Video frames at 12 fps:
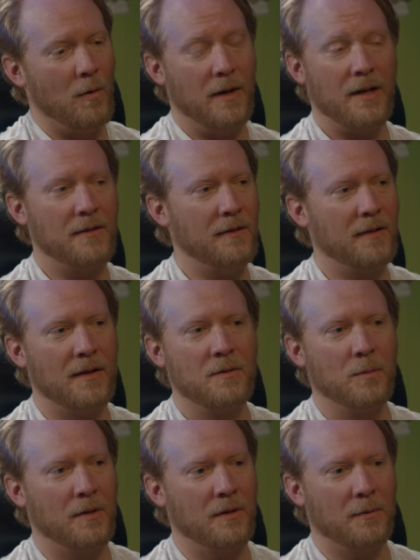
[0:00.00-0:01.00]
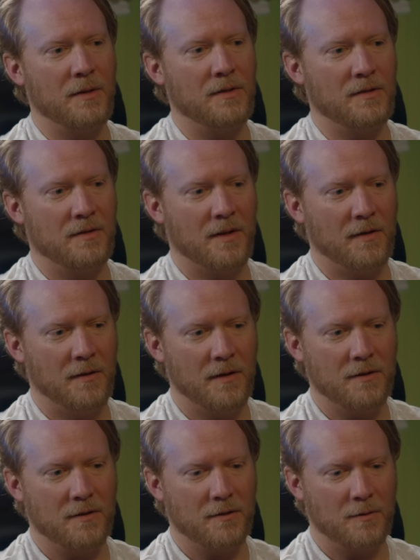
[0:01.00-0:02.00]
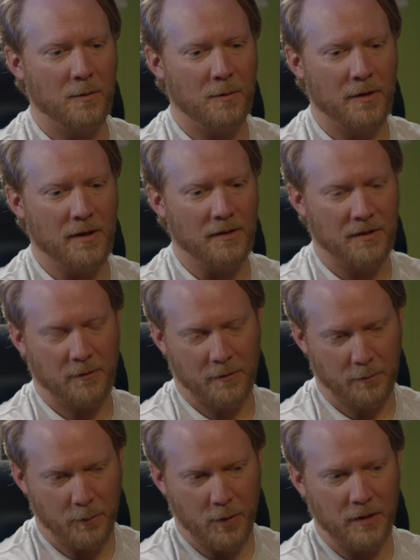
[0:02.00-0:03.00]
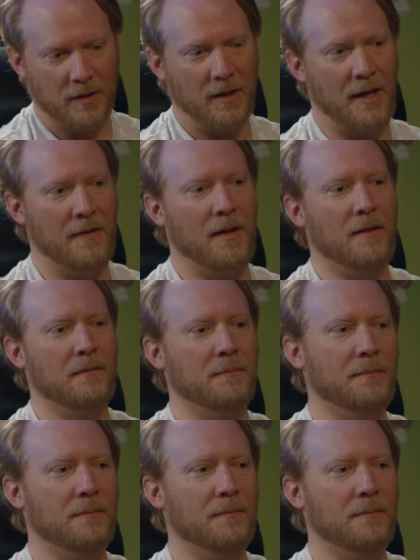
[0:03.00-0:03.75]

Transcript: Well, I think that's one of the reasons that this story, you know, the book and then